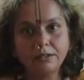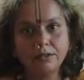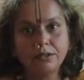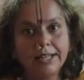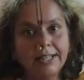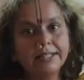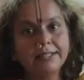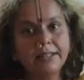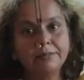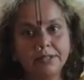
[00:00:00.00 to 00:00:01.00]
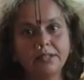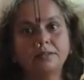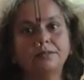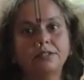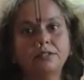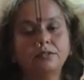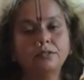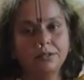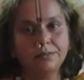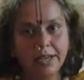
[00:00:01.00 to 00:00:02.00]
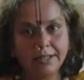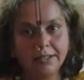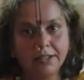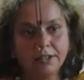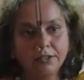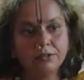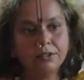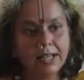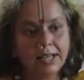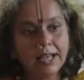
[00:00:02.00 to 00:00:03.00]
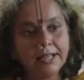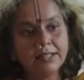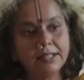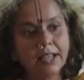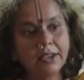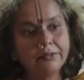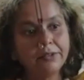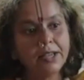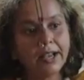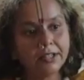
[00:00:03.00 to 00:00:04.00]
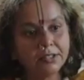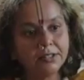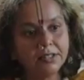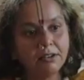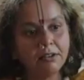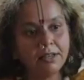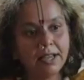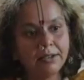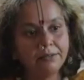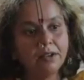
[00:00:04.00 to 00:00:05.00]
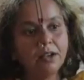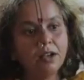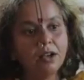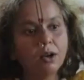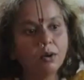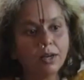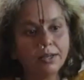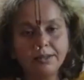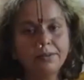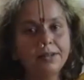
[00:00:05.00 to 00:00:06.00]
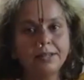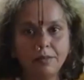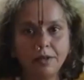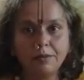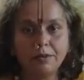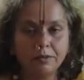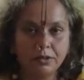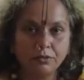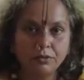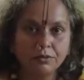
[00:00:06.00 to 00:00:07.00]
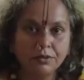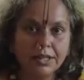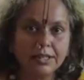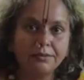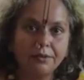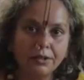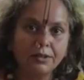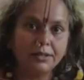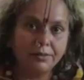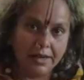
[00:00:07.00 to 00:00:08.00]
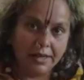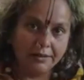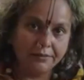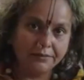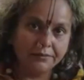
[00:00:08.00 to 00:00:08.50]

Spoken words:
to connect themselves to divine, to realize that every action in our life, whatever it may be we do, is for the divine.